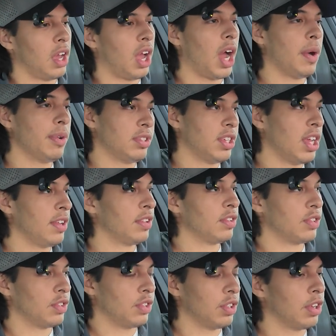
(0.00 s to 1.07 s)
I would say
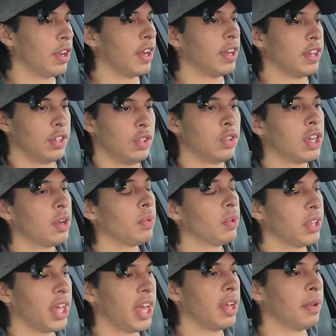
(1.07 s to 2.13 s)
you can
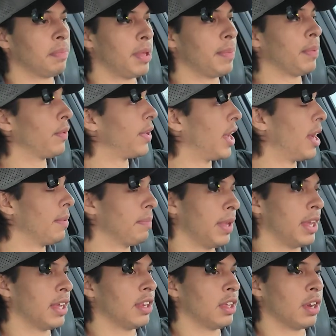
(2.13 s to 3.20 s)
rely on people not
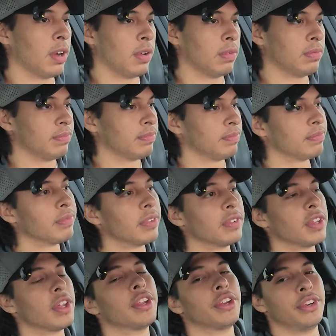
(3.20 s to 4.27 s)
being,
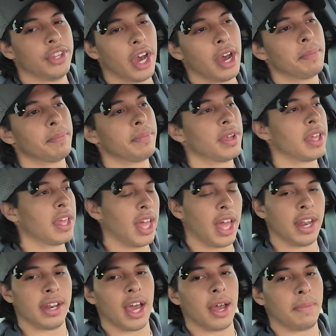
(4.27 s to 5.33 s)
dumb
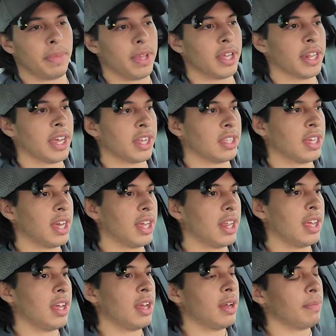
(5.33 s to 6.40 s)
and not being like that.
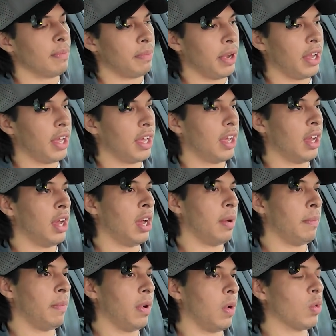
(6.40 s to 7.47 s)
But
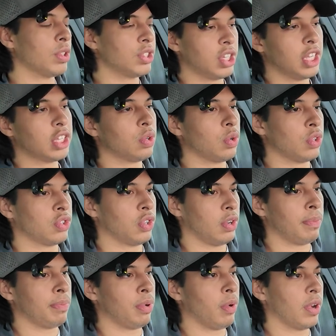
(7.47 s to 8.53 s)
once you get to a
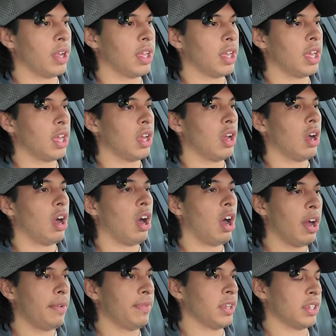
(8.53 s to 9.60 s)
certain point,
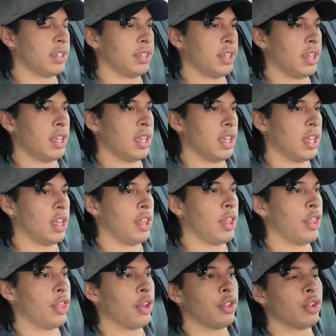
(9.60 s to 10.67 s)
obviously,
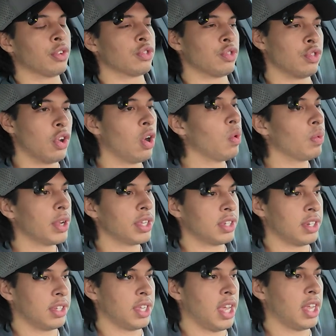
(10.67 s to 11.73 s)
there's no
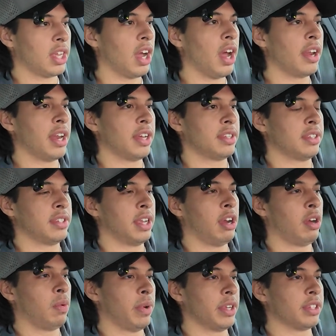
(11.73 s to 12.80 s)
reason to take
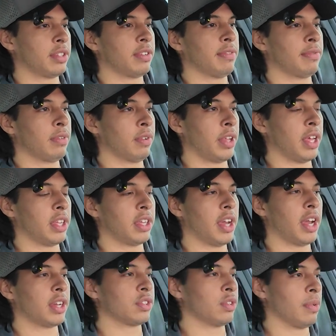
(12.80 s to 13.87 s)
unnecessary risk for like
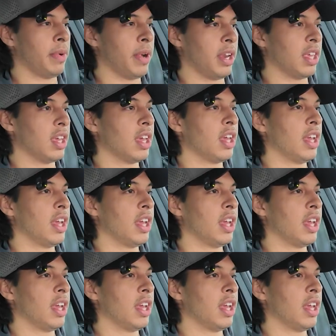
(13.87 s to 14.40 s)
extra money.